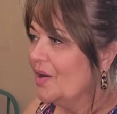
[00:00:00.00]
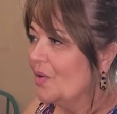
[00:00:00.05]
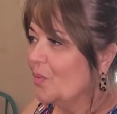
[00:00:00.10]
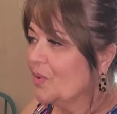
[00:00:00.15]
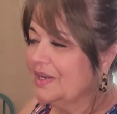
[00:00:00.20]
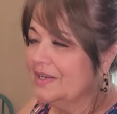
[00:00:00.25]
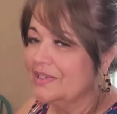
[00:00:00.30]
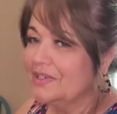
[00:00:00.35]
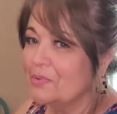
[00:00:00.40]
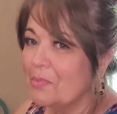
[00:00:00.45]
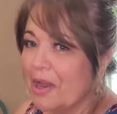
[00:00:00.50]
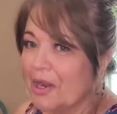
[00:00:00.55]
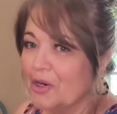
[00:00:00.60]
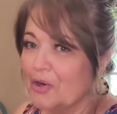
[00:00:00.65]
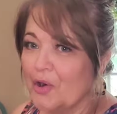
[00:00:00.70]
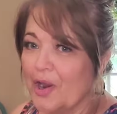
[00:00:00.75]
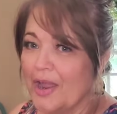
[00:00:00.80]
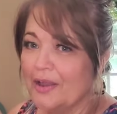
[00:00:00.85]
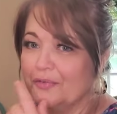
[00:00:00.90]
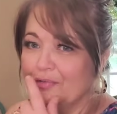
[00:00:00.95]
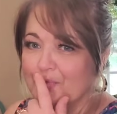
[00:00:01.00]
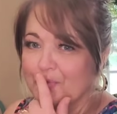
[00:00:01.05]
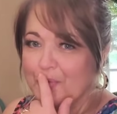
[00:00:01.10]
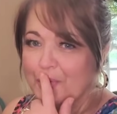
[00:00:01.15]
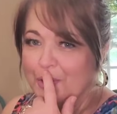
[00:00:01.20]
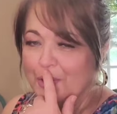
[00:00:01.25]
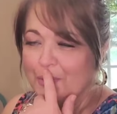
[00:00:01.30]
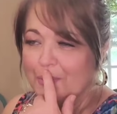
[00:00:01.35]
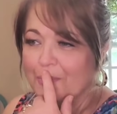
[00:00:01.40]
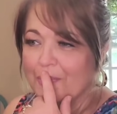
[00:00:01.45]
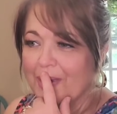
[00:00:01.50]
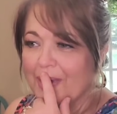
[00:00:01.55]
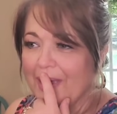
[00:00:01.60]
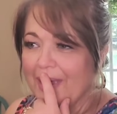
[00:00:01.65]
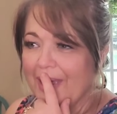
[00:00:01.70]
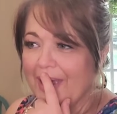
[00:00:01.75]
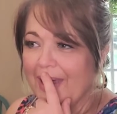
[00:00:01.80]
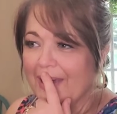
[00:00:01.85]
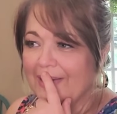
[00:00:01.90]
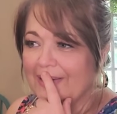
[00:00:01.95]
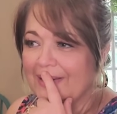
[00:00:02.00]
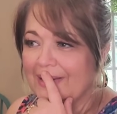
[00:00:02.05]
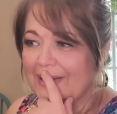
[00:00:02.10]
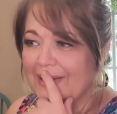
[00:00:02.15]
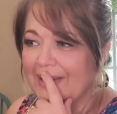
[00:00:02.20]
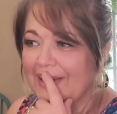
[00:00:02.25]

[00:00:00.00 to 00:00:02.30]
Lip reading: went into my craft room and